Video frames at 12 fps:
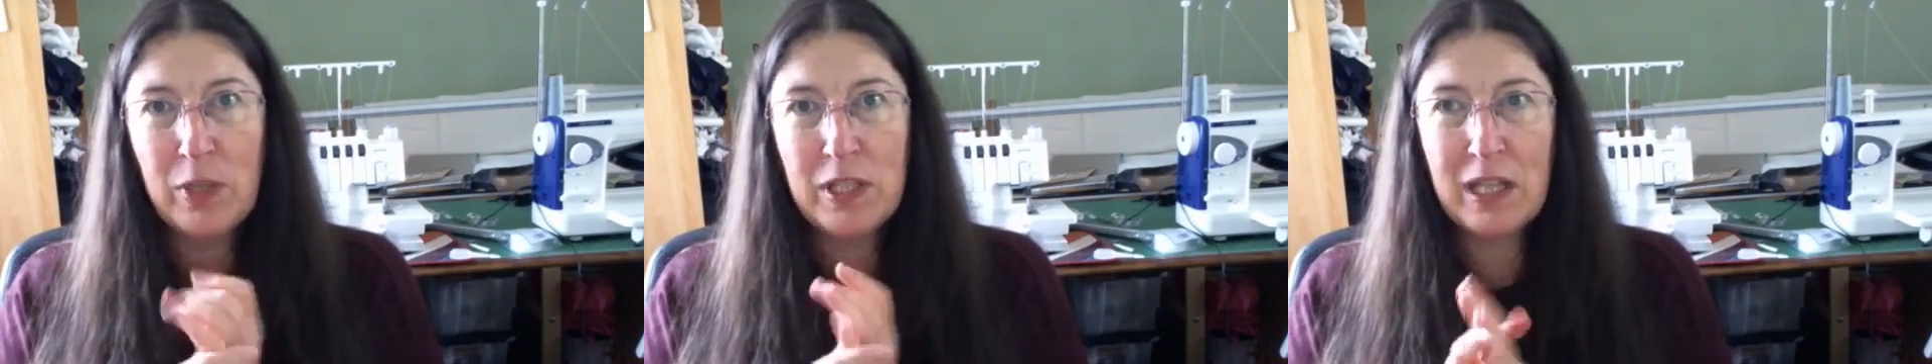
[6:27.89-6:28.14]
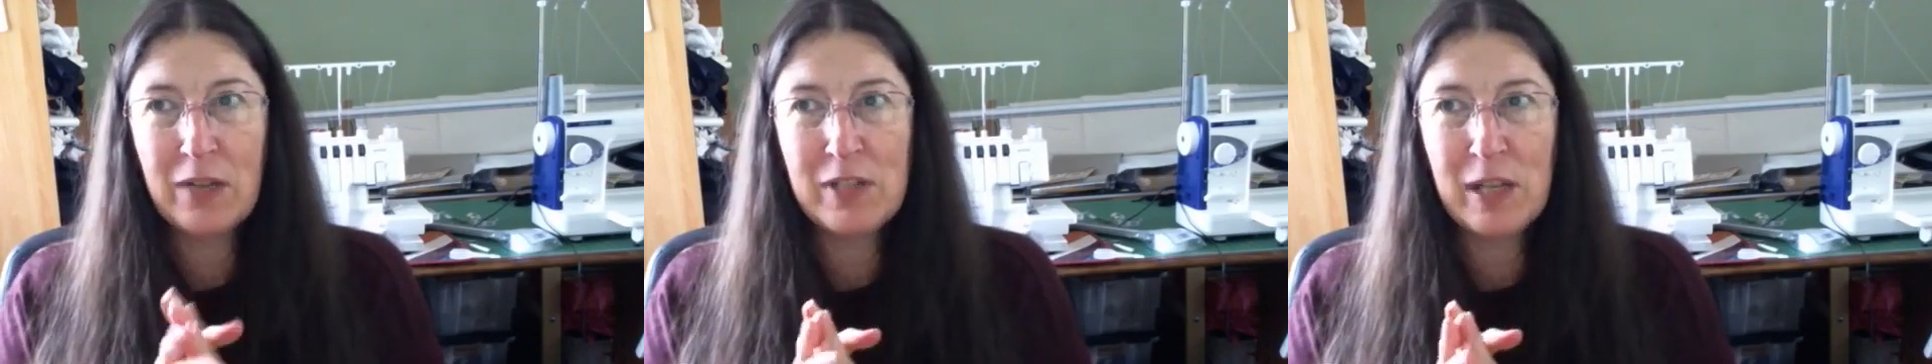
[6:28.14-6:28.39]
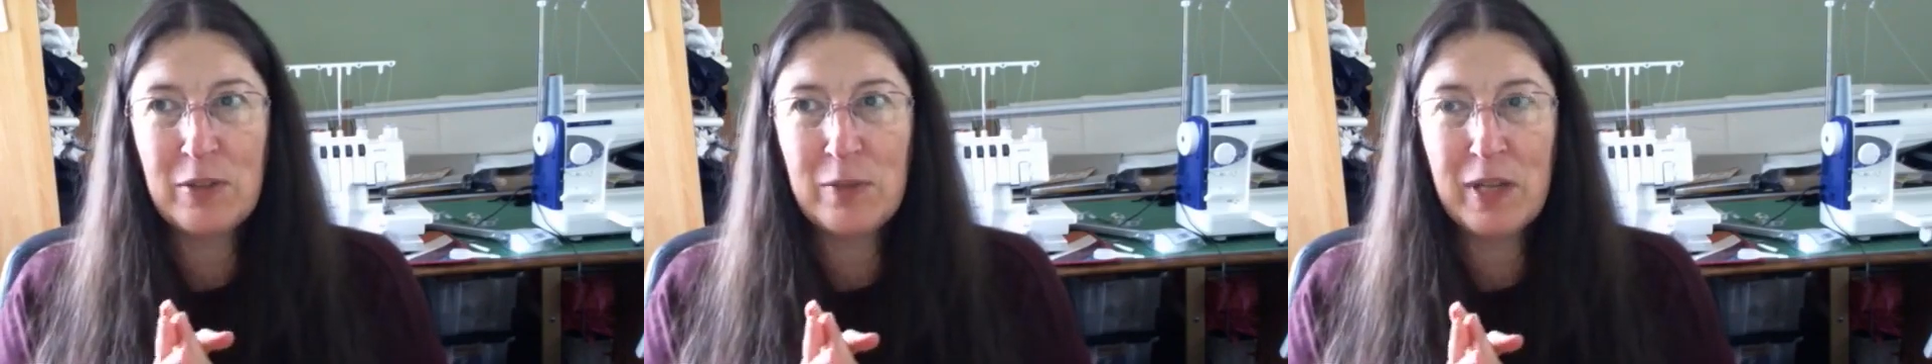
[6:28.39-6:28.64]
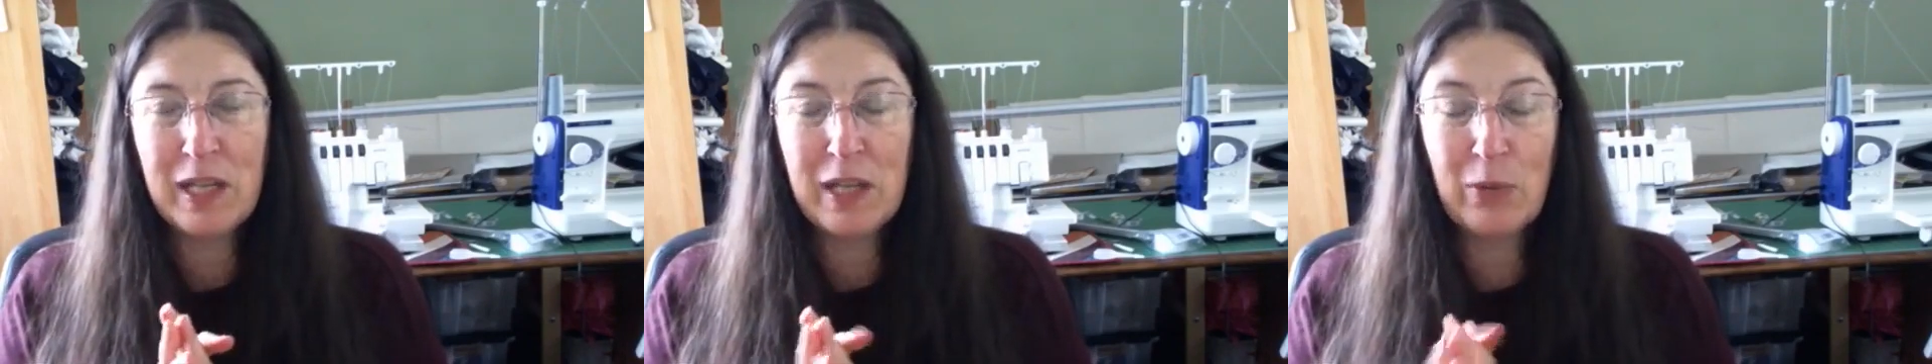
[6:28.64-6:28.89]
We didn't have time
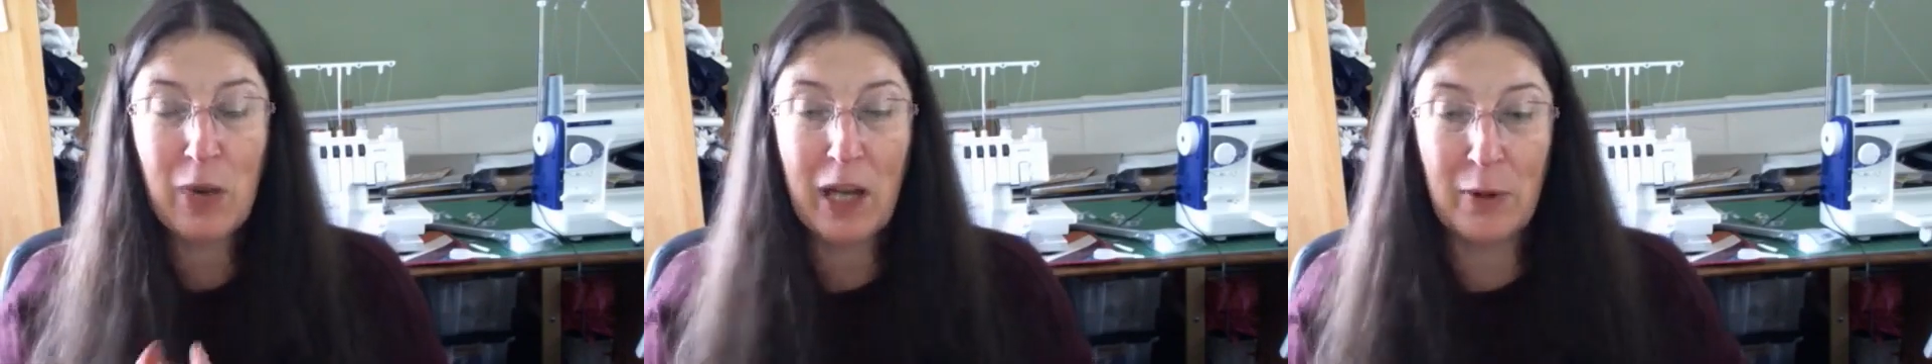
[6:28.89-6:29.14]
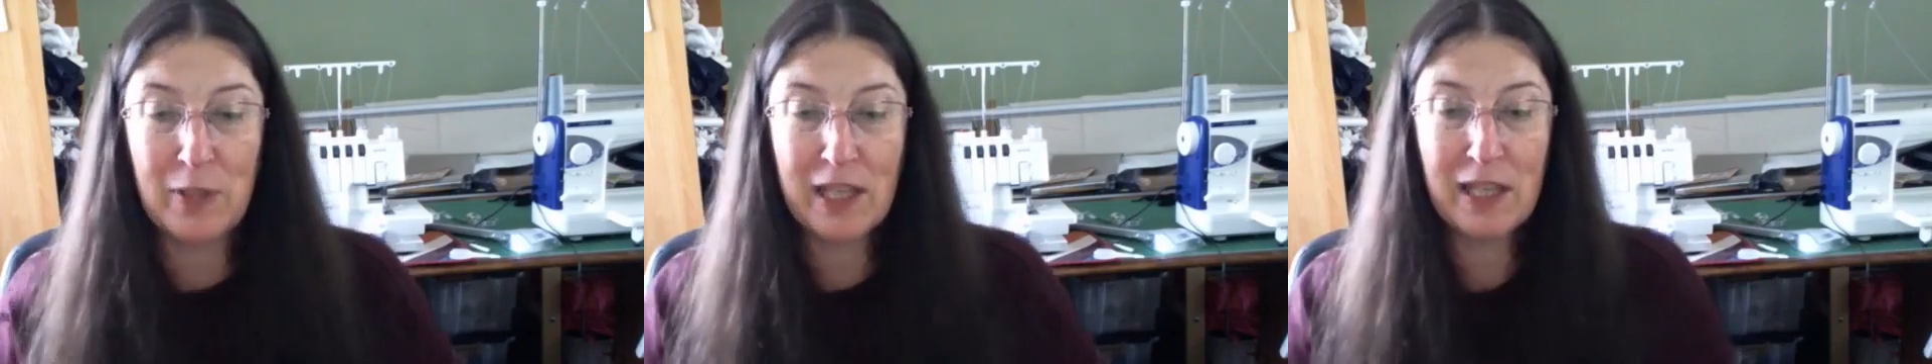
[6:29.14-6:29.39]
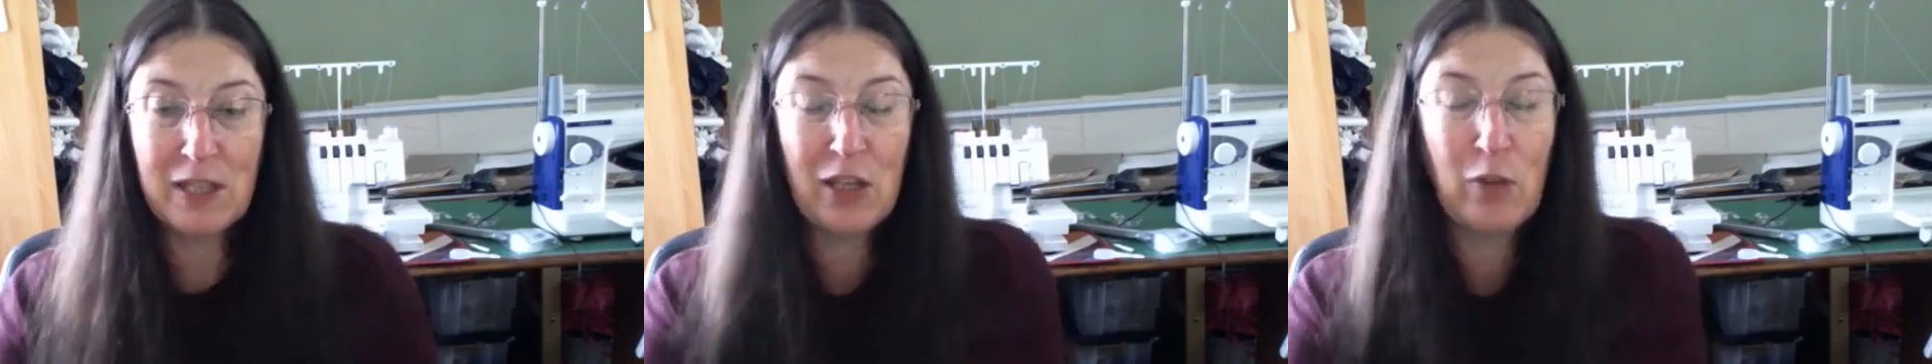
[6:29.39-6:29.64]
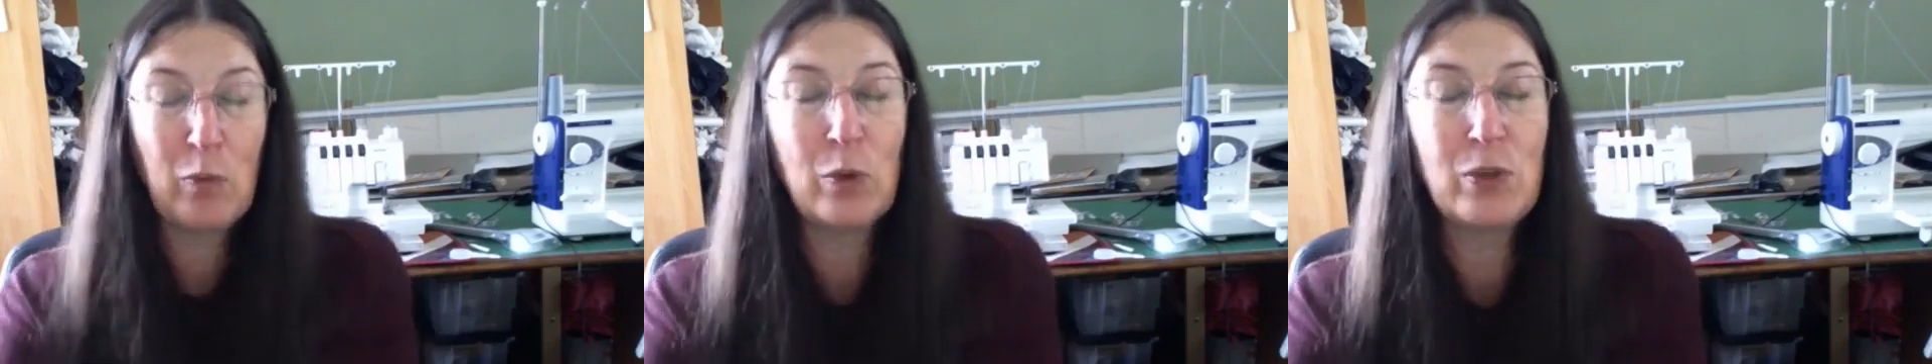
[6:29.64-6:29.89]
to make it while I was there,
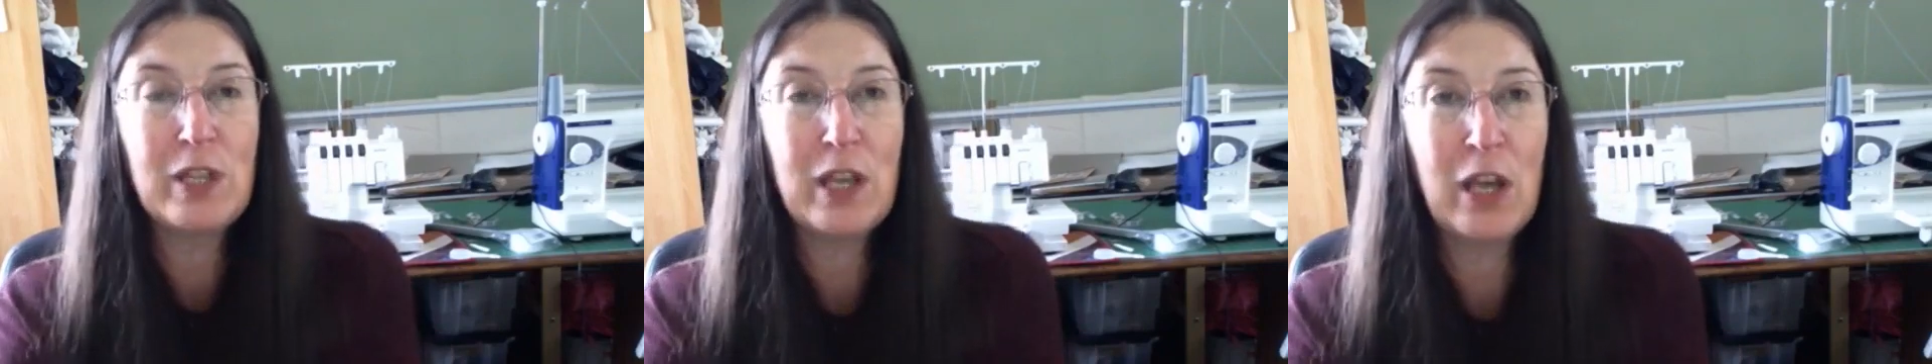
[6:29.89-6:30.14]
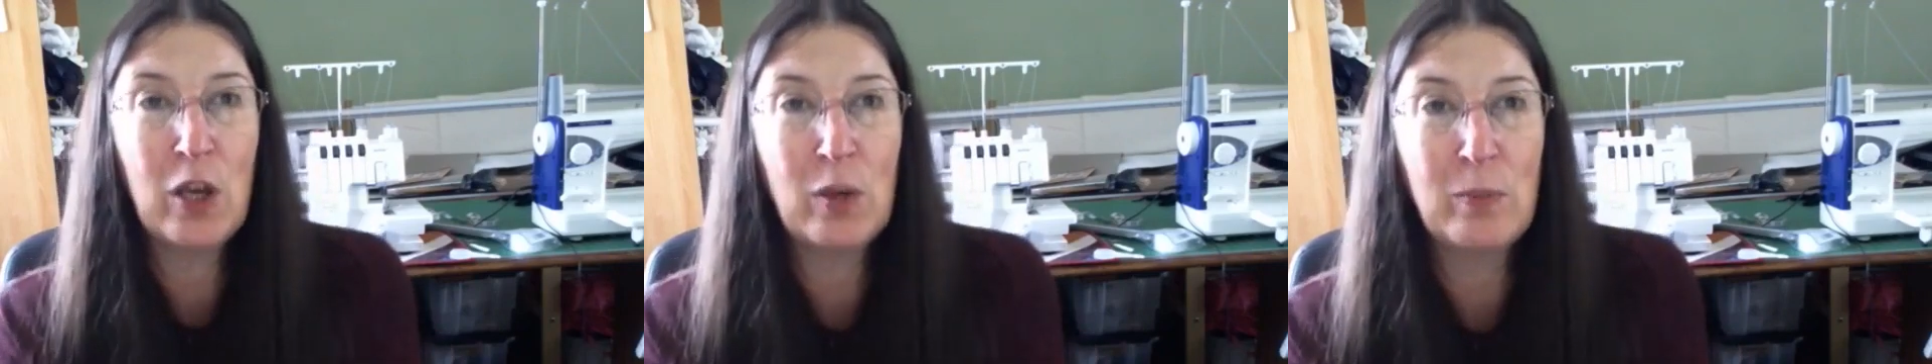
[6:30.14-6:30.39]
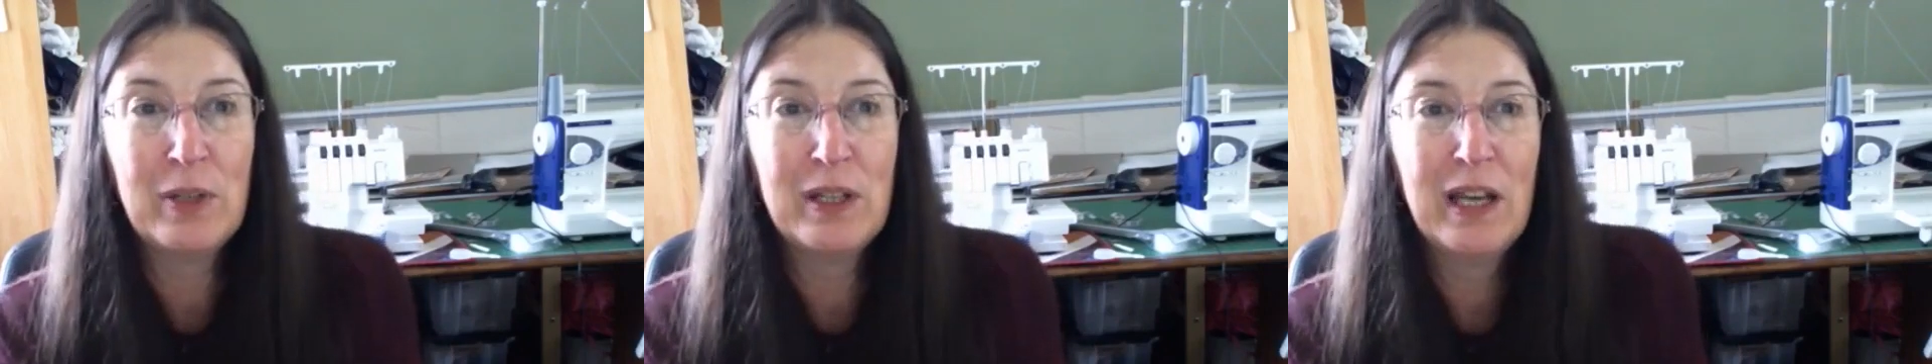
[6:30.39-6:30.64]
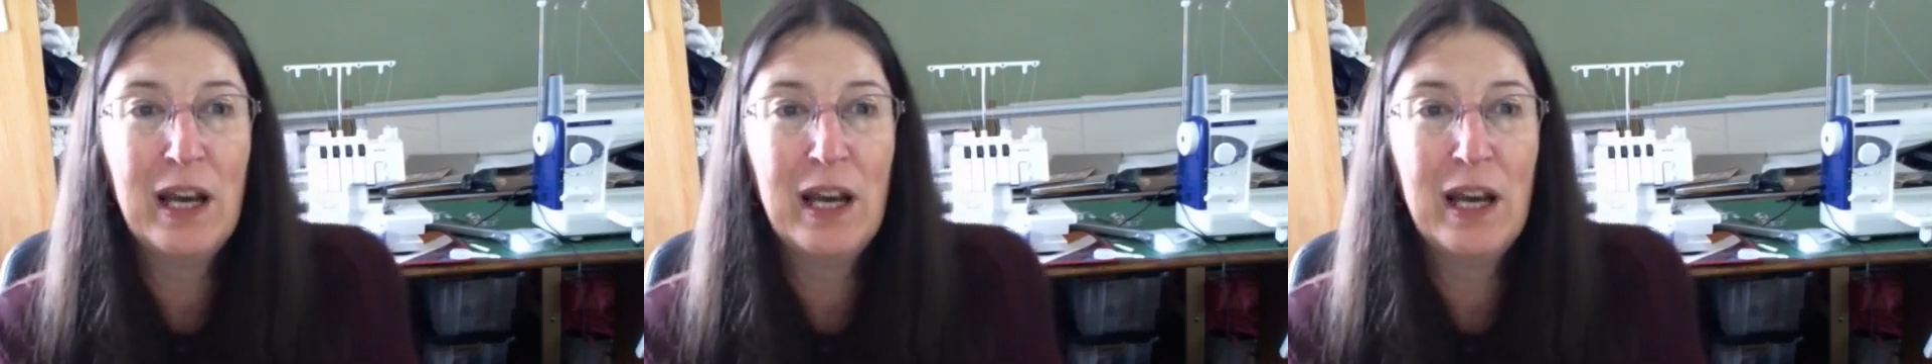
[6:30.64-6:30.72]
so I brought it home,